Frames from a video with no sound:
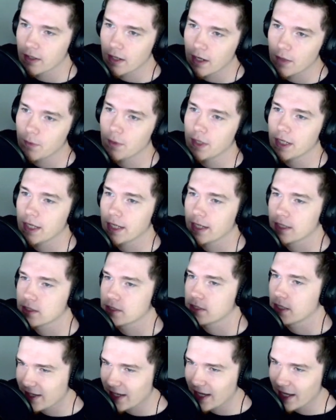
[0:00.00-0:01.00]
What can I
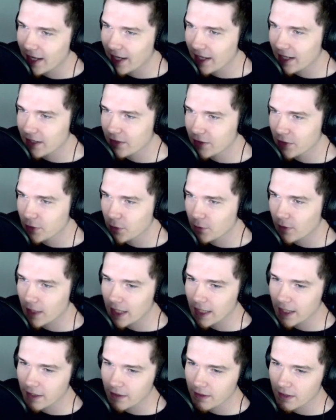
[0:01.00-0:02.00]
say? I don't know
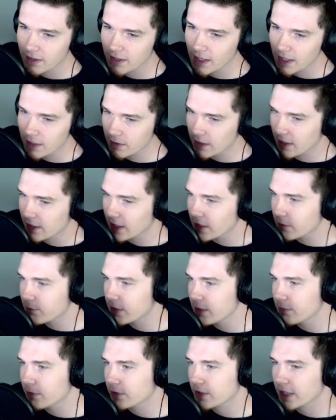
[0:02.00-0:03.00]
why a lot of
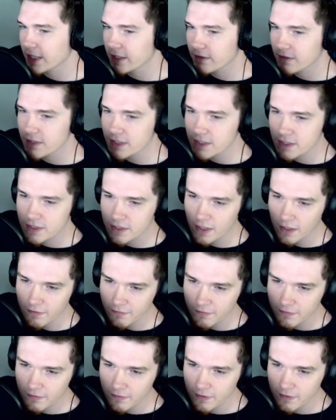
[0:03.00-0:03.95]
people like this stuff.